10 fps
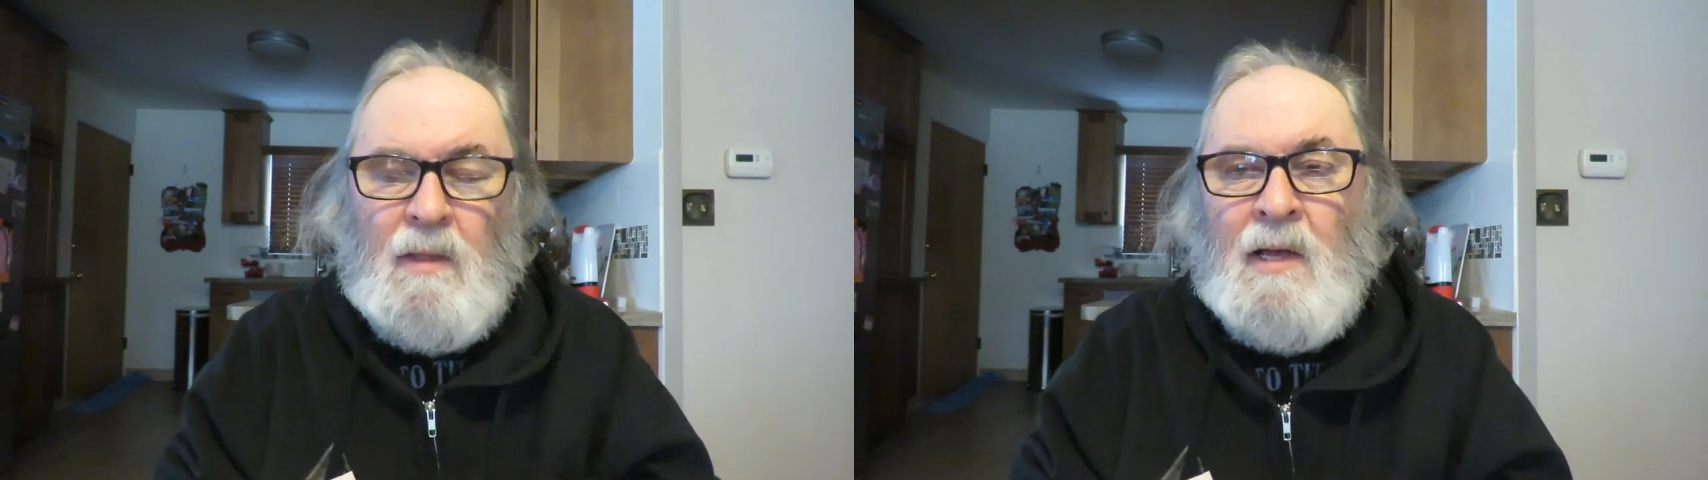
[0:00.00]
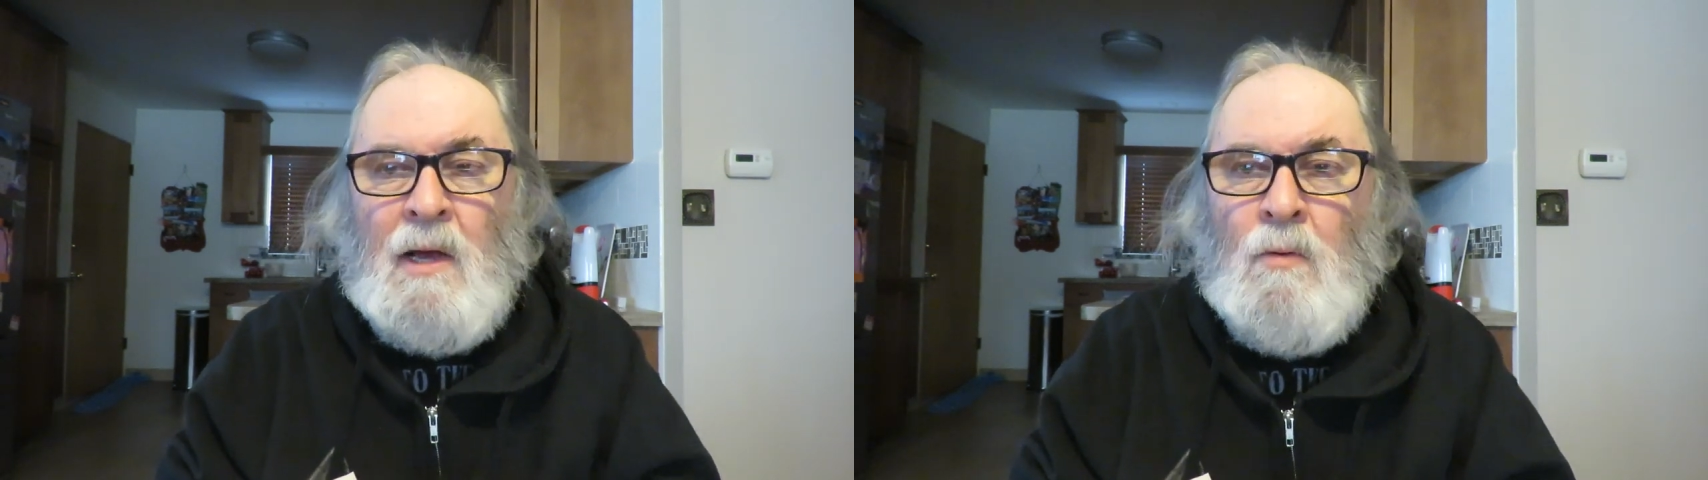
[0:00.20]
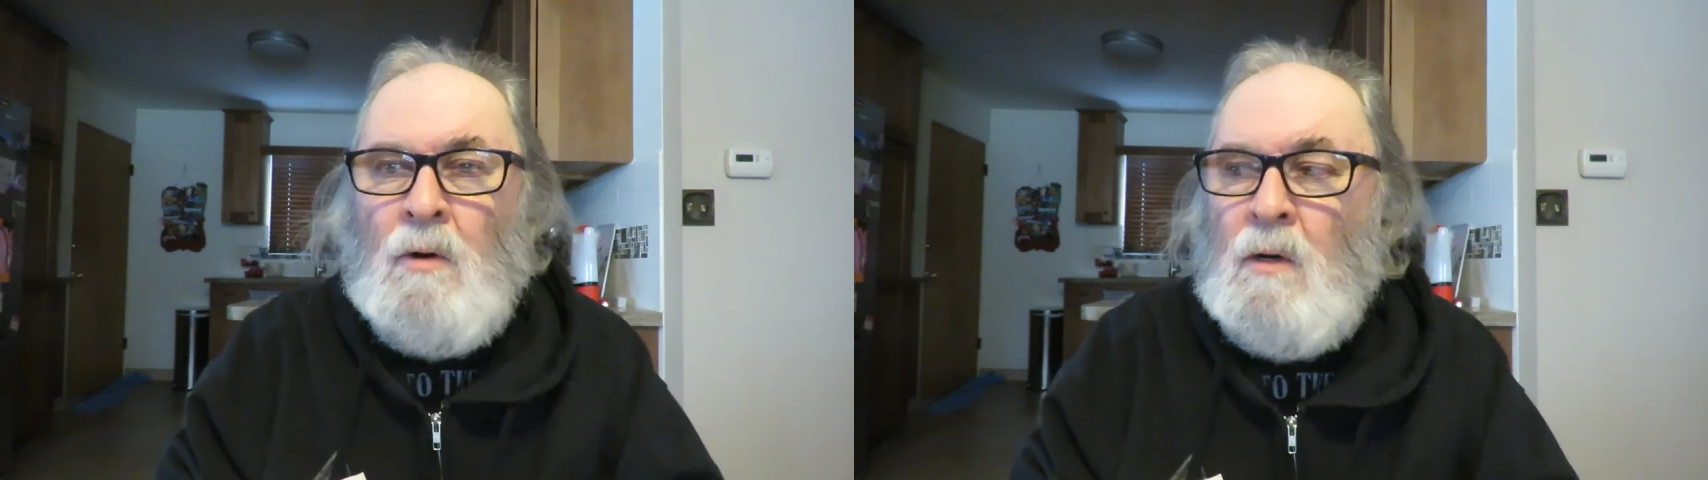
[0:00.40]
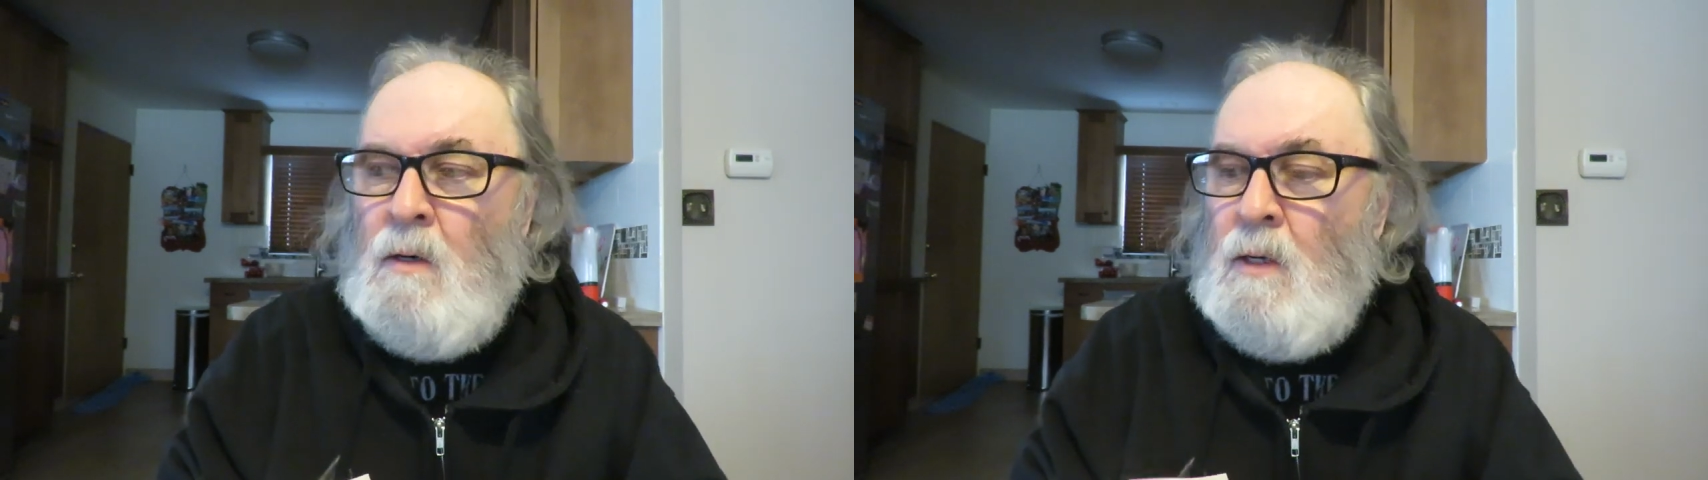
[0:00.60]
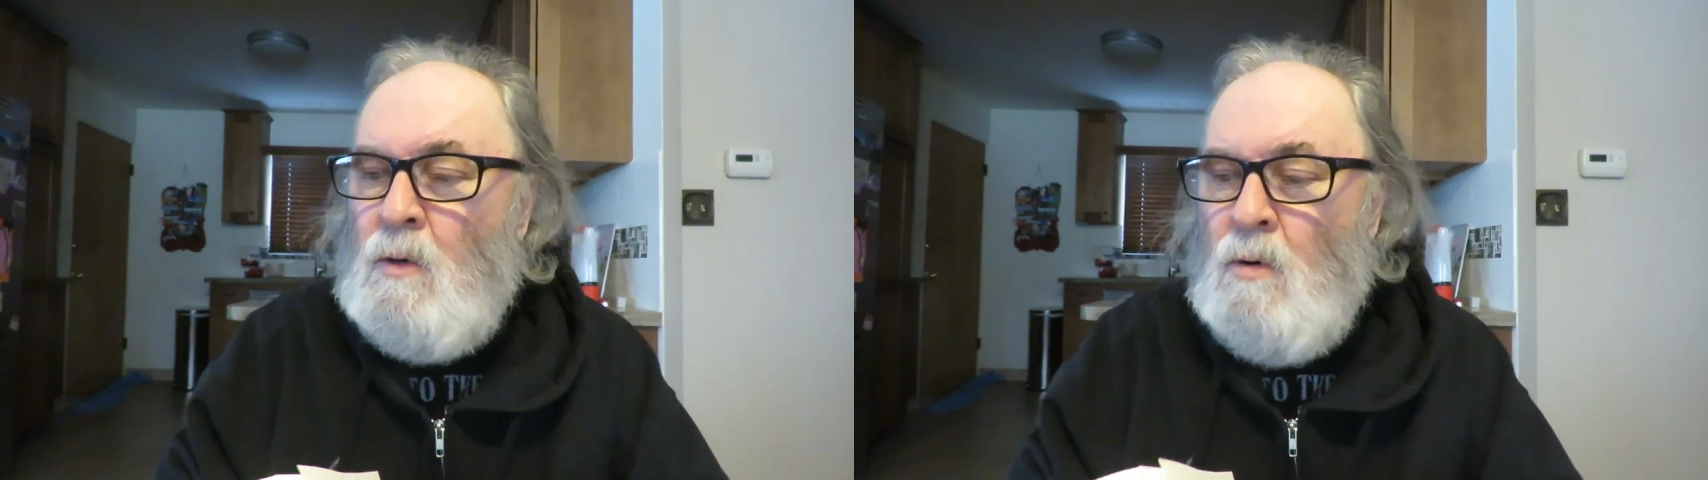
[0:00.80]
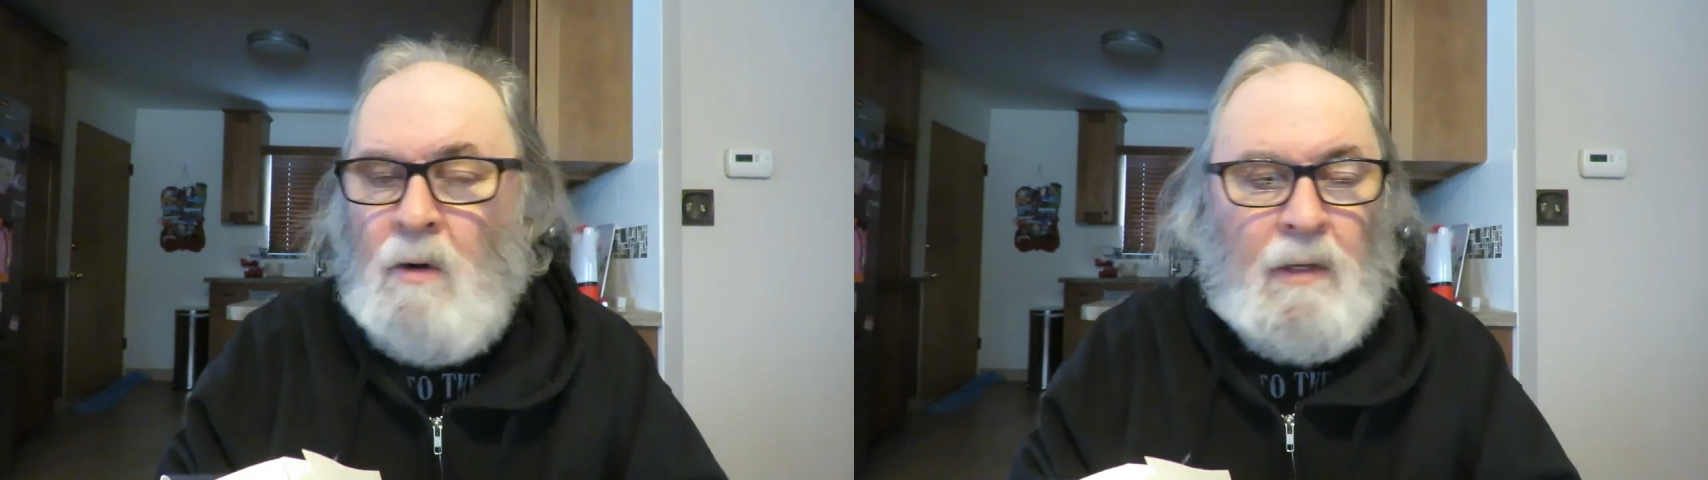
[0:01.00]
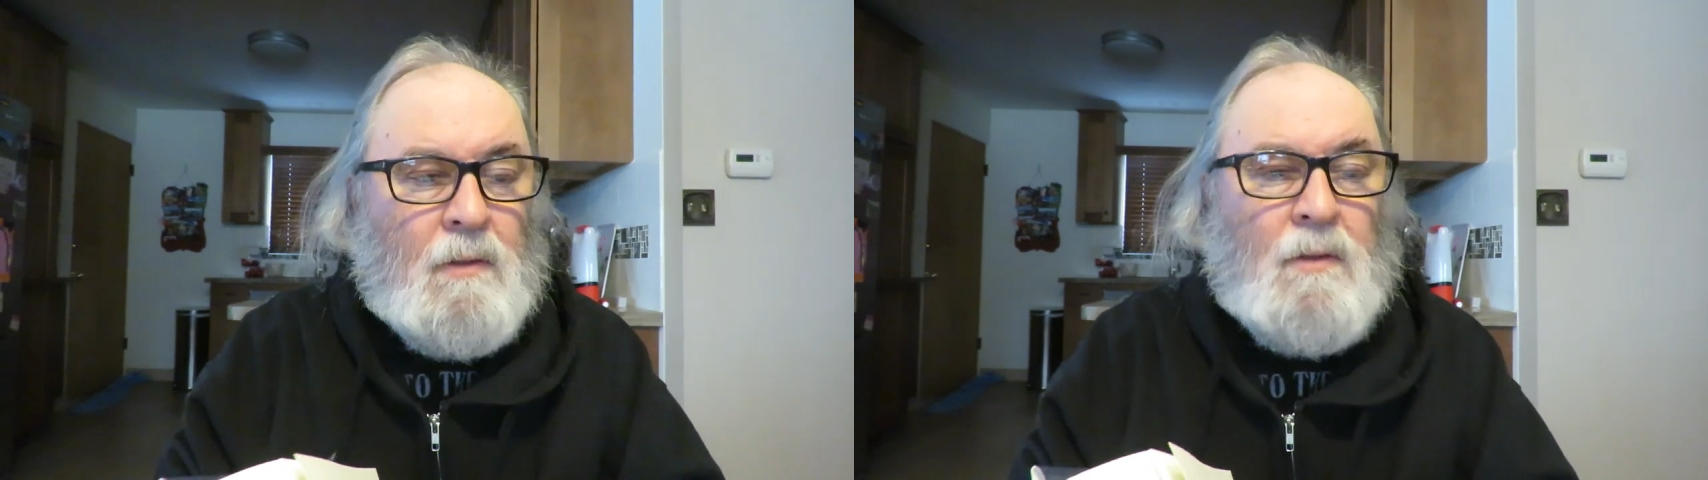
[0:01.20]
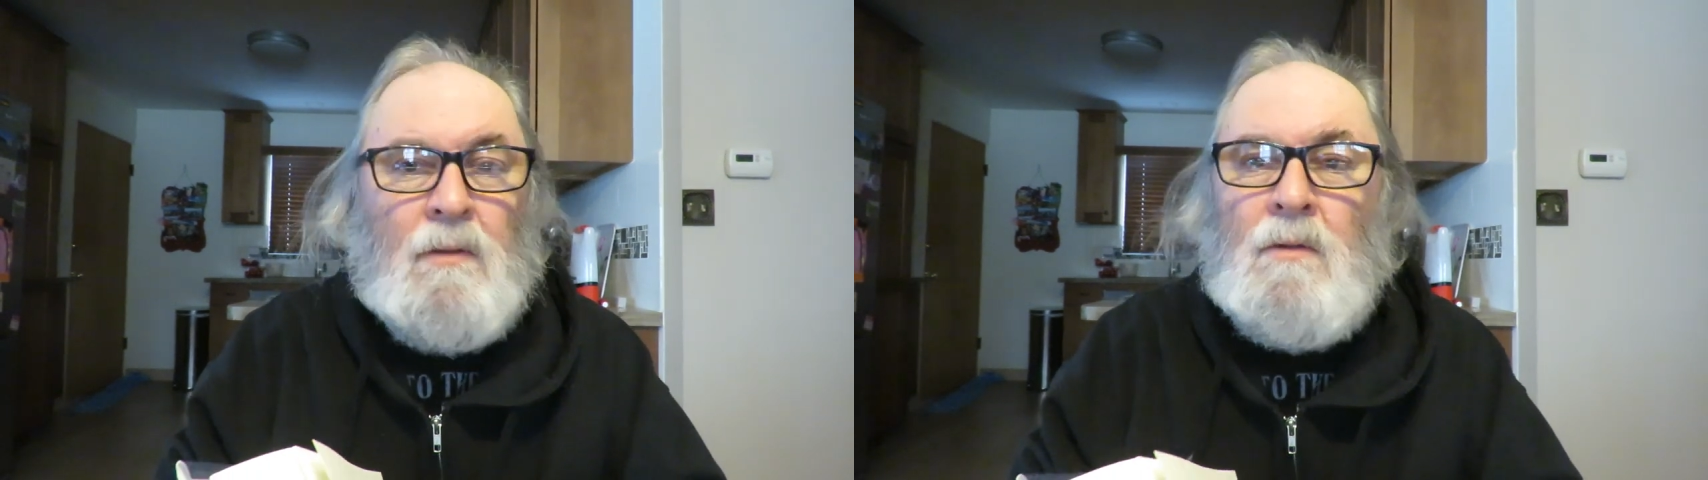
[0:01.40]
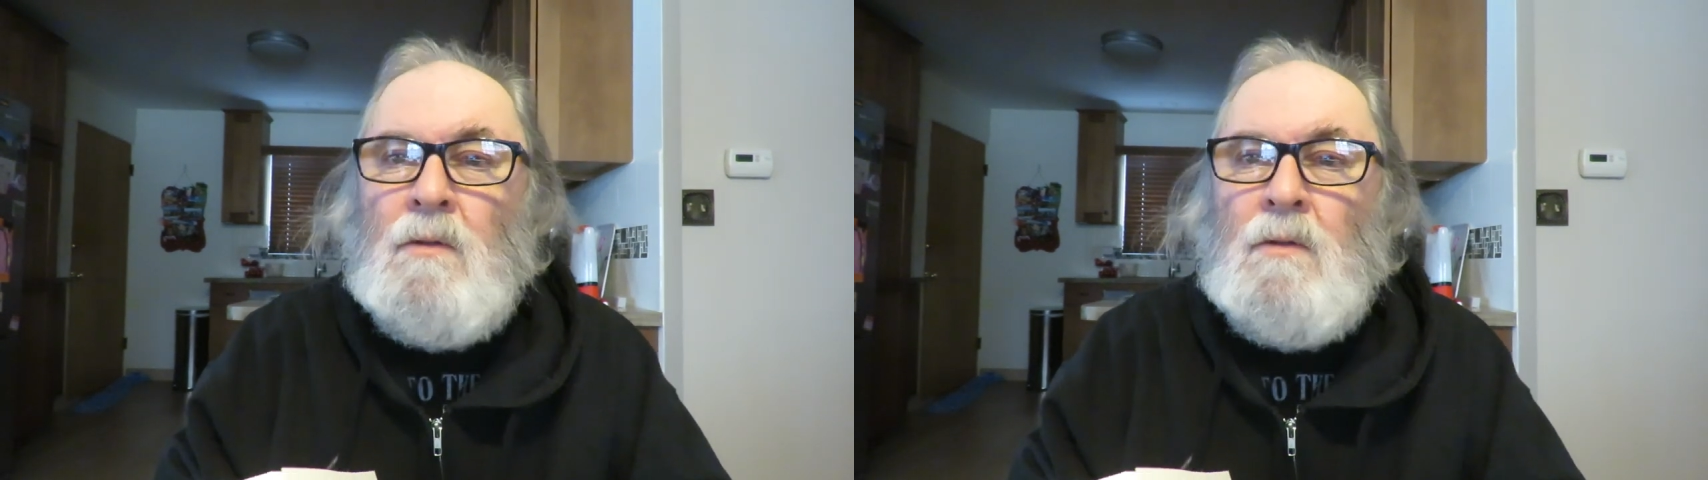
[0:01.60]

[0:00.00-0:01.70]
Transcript: they were, according to